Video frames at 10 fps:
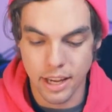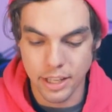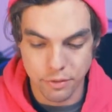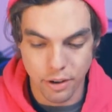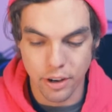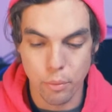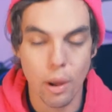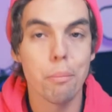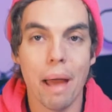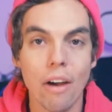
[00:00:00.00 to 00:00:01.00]
it's very
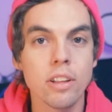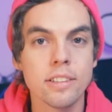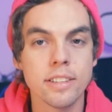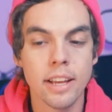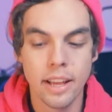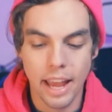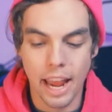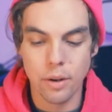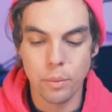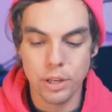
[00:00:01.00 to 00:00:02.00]
well balanced.
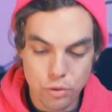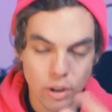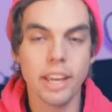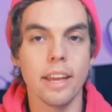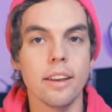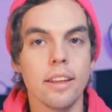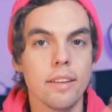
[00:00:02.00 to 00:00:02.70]
And when you drink it,